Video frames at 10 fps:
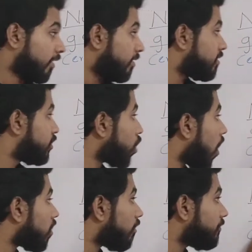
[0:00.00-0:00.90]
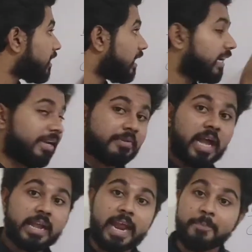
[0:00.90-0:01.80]
This geographical
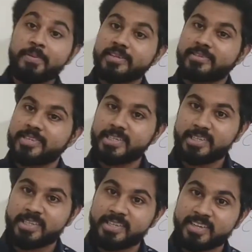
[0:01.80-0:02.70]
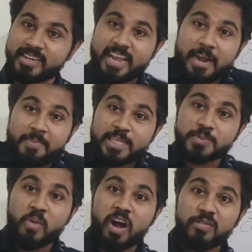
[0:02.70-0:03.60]
area can be a city, can be a
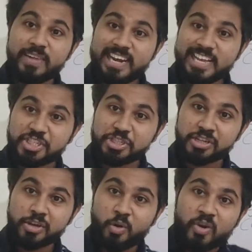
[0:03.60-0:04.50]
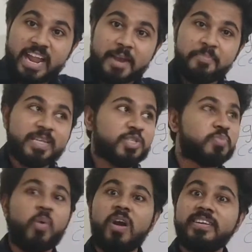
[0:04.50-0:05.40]
small village, or can be a
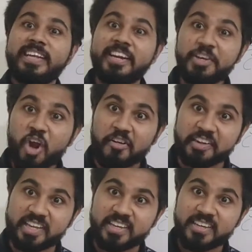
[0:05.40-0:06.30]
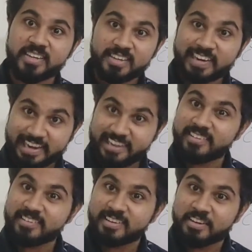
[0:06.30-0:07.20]
small territory.
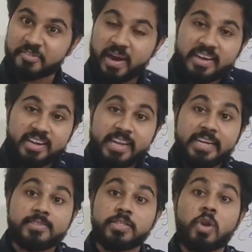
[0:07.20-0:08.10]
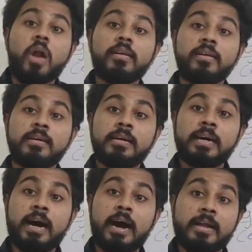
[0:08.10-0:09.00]
Clear? Right? It's not
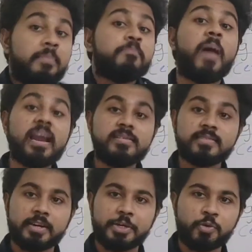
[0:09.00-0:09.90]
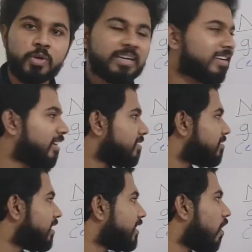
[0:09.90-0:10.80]
compulsory to
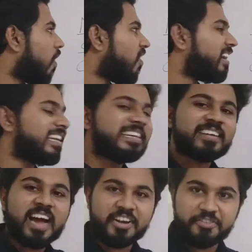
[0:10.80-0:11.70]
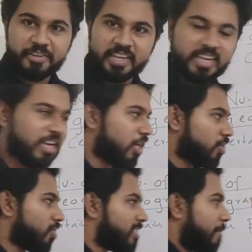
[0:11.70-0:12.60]
consider only a country.
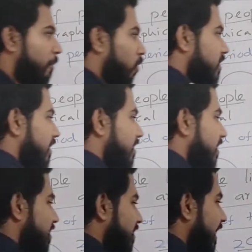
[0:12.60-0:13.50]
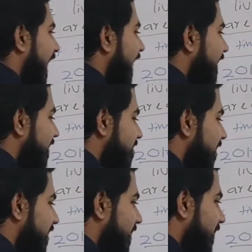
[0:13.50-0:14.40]
So suppose this is the Kandy
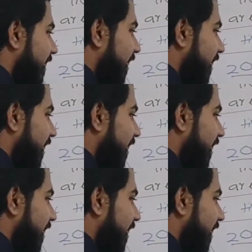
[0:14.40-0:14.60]
city.